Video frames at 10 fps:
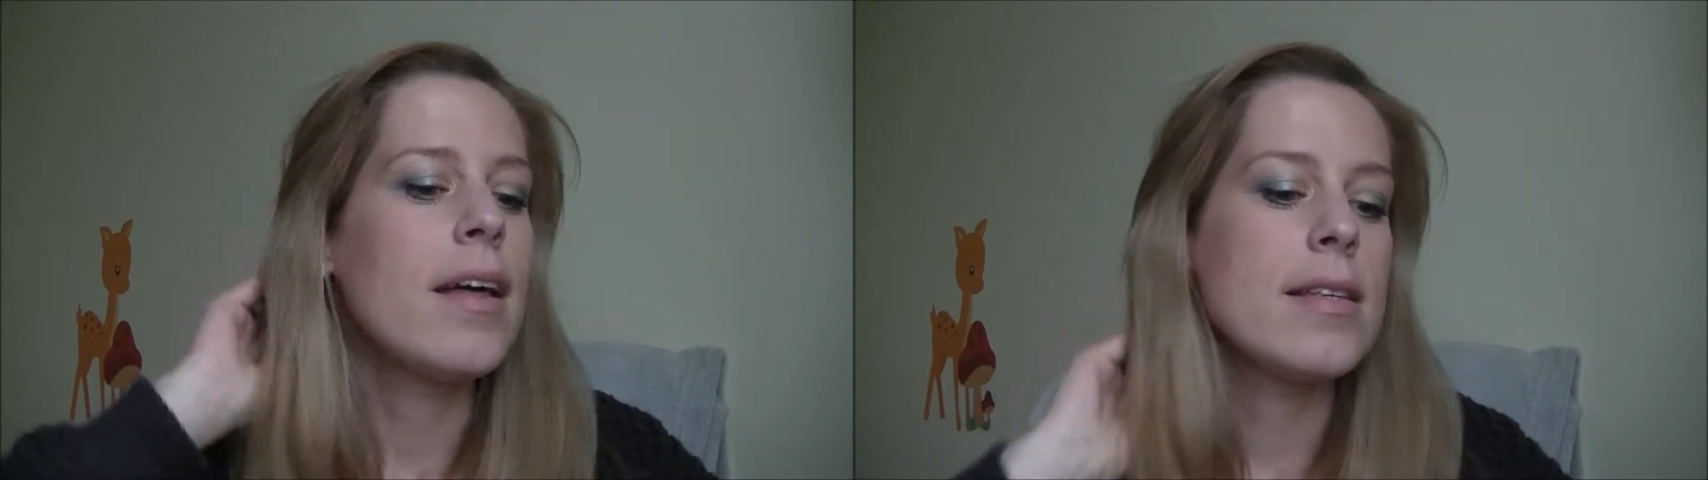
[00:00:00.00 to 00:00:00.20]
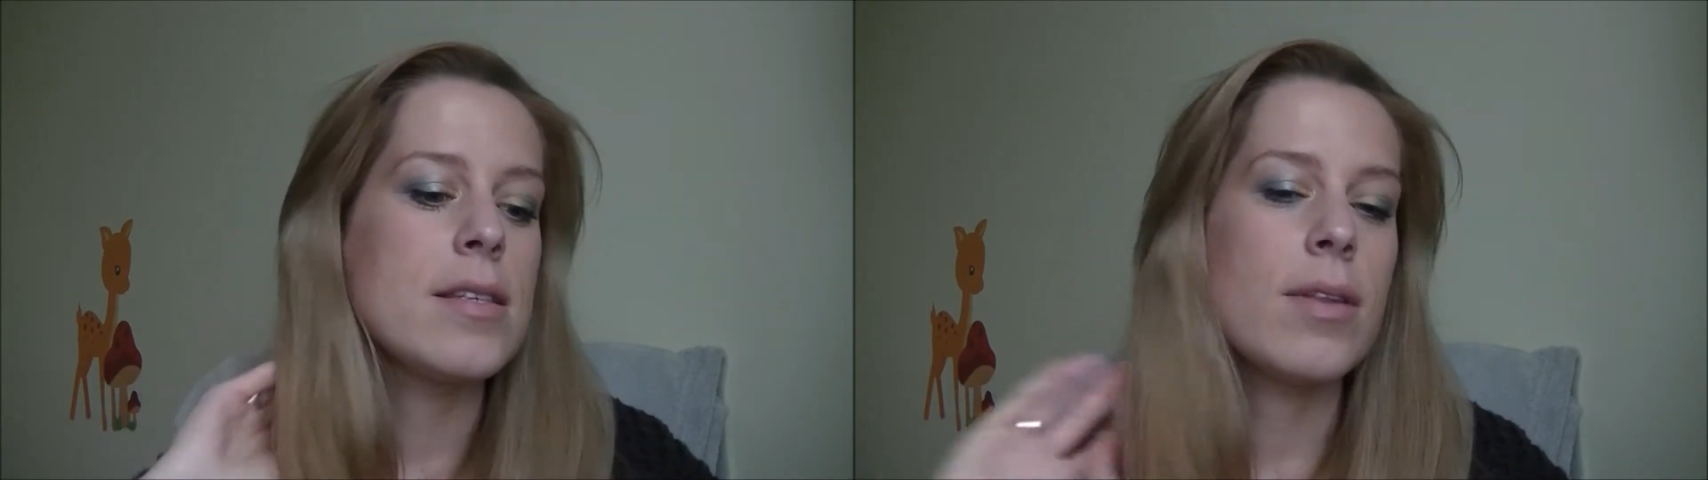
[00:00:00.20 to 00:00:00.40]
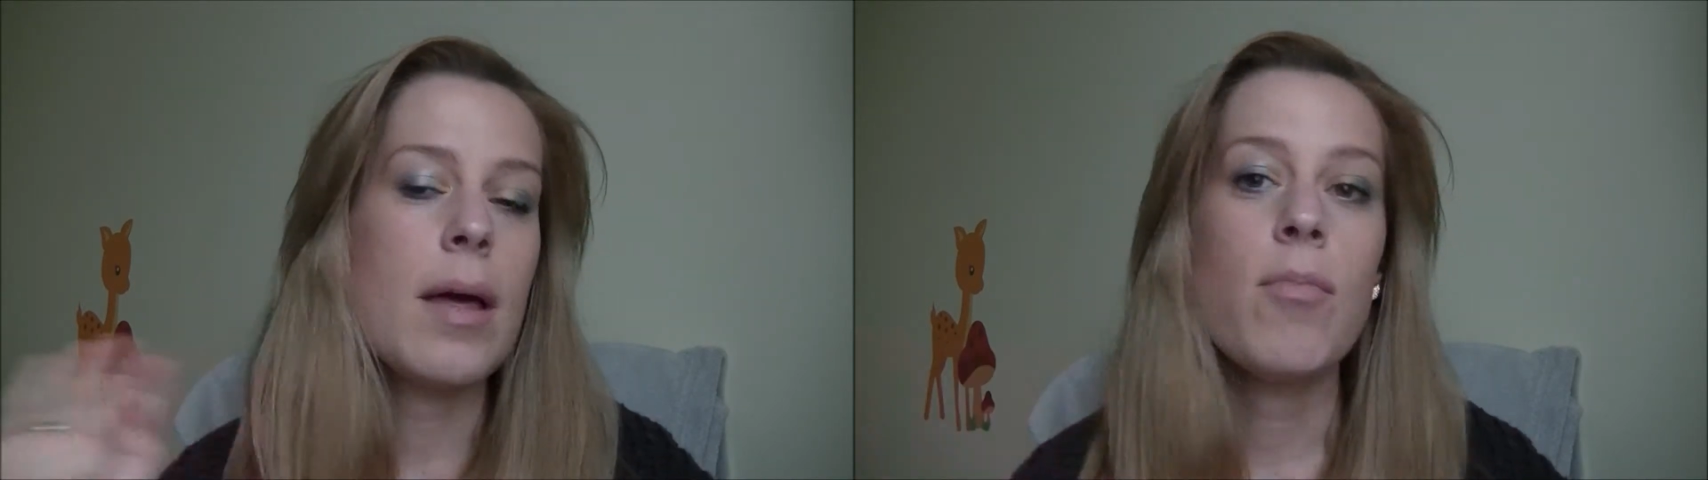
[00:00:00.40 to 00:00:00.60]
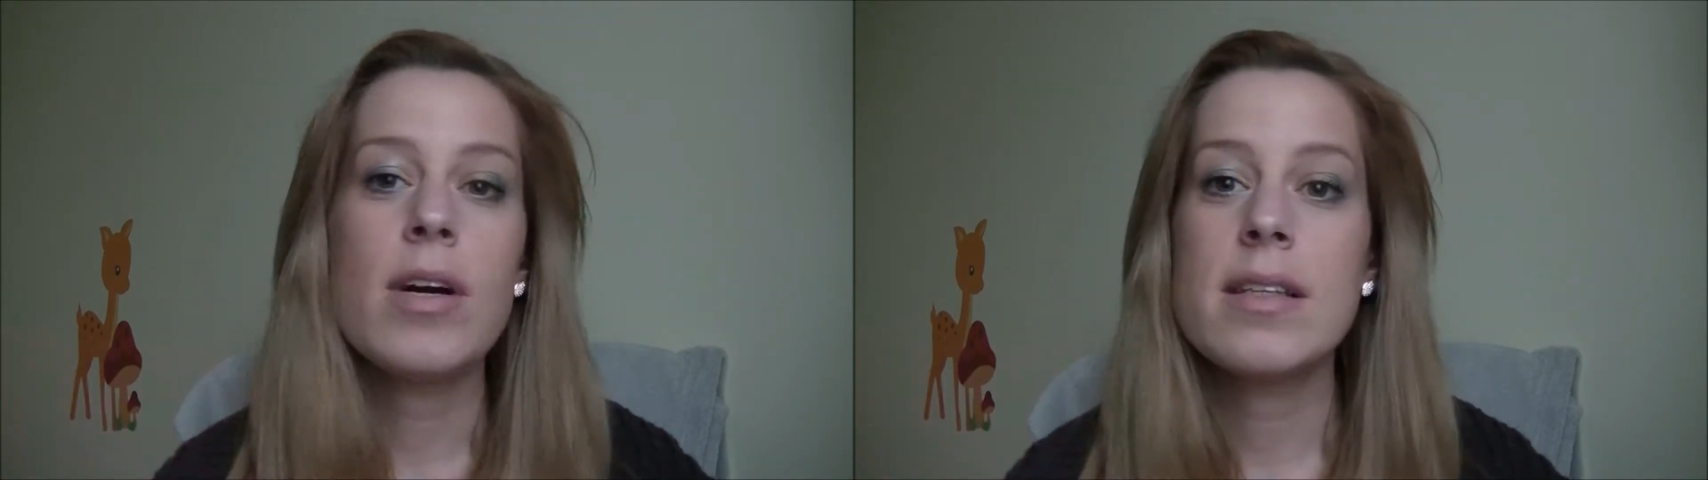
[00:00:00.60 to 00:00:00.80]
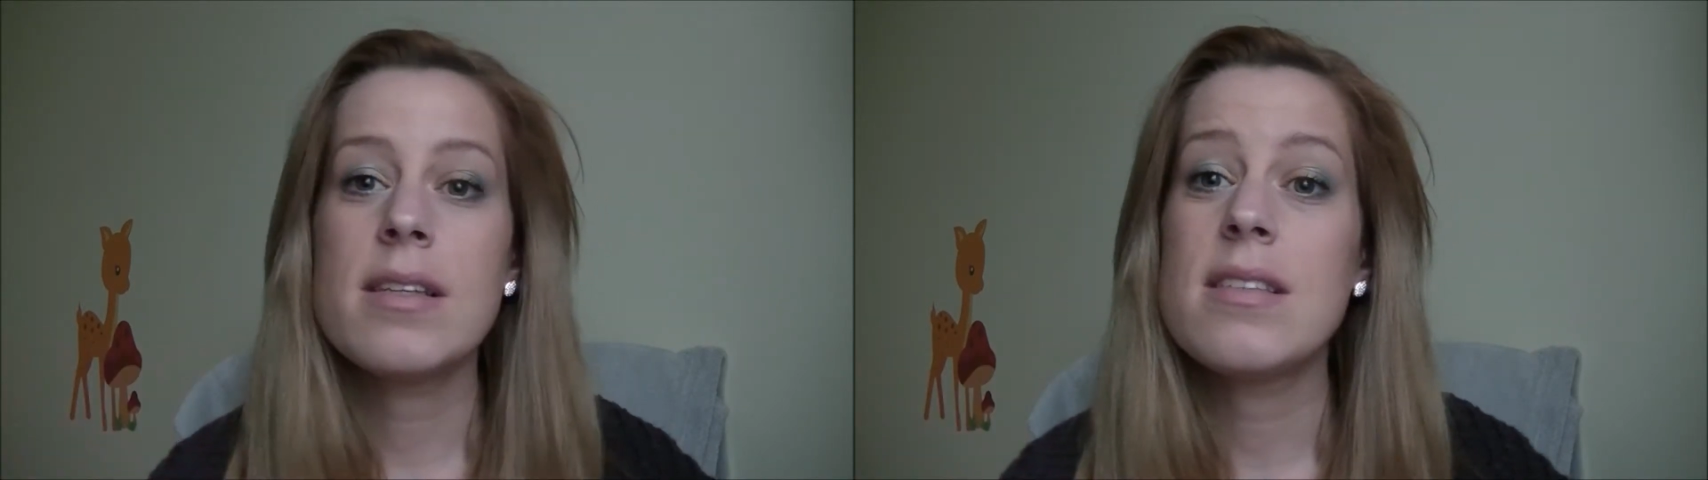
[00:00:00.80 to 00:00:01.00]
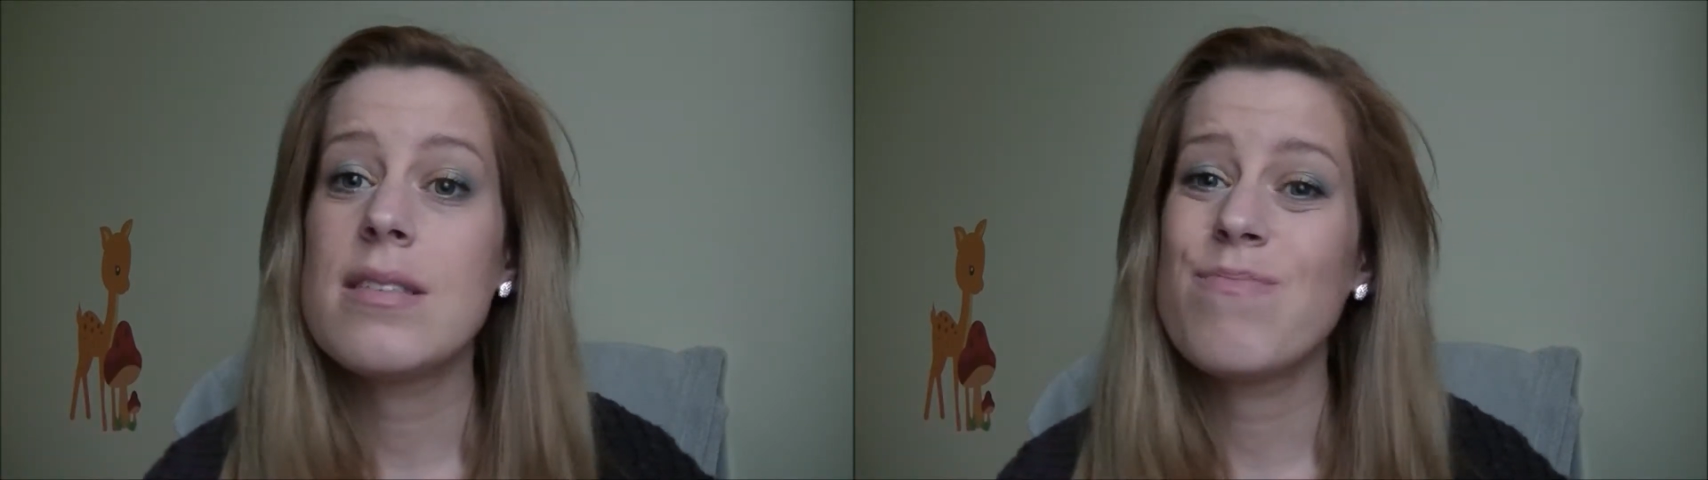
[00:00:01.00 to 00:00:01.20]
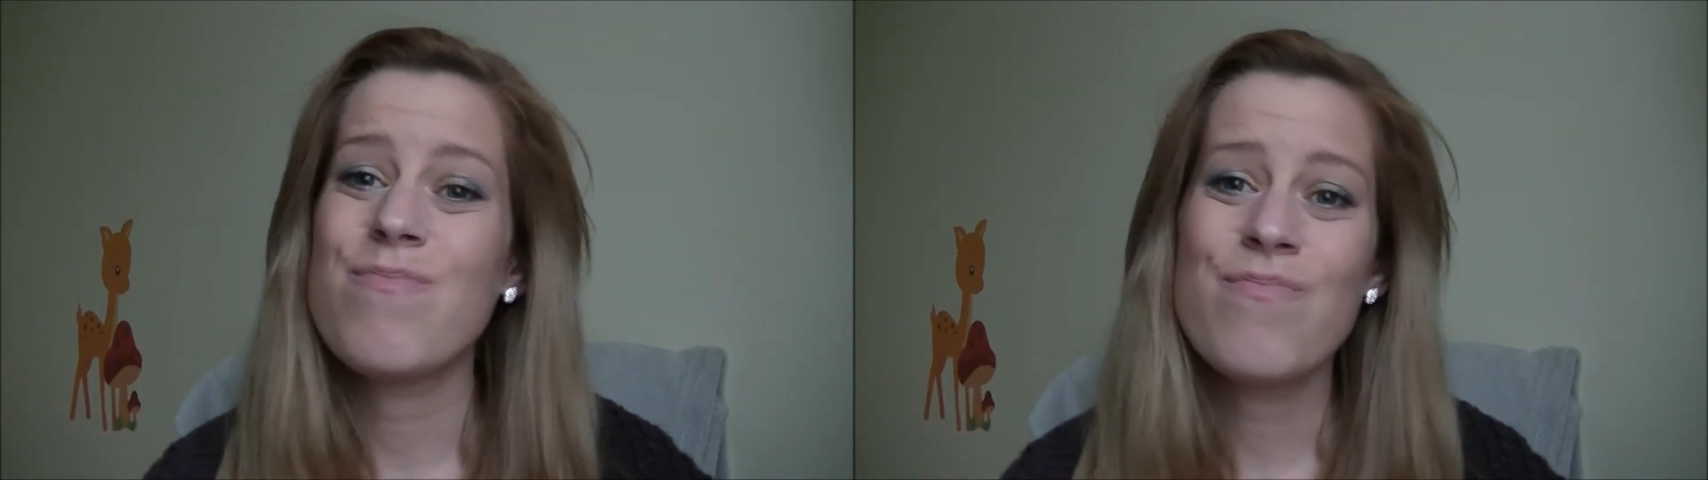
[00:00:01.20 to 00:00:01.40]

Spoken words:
So them ones,